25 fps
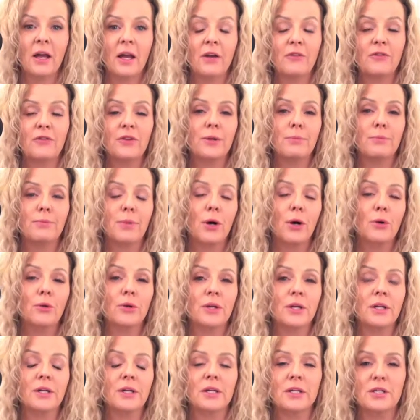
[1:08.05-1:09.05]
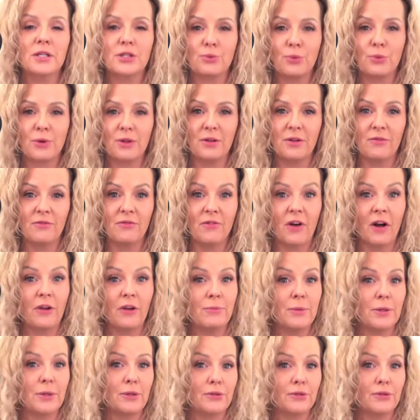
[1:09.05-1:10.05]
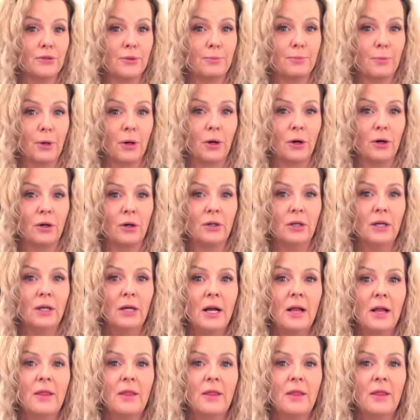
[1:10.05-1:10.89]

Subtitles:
If an opponent is within 5 meters of the ball,